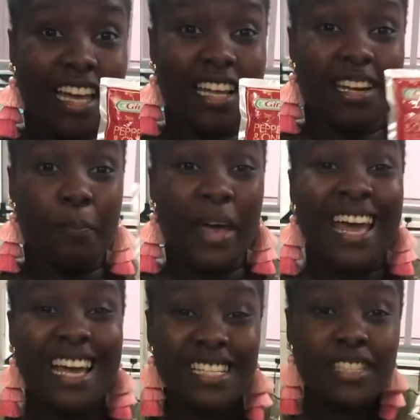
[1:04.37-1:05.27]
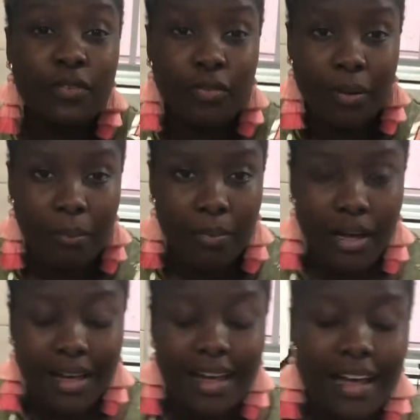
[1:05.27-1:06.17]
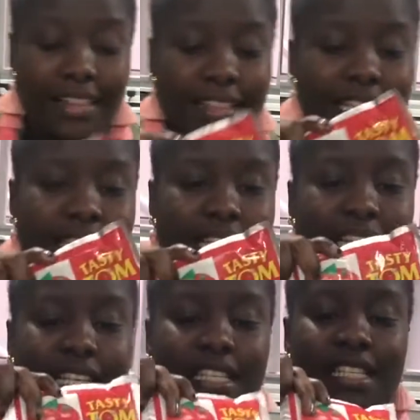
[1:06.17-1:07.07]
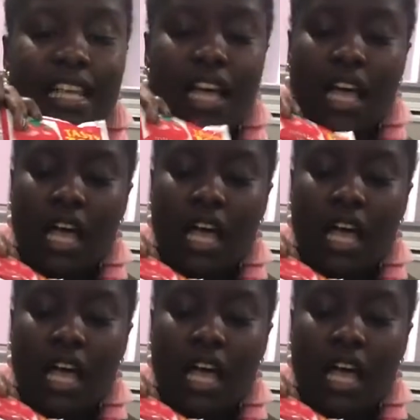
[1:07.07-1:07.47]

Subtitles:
in paste form. And this is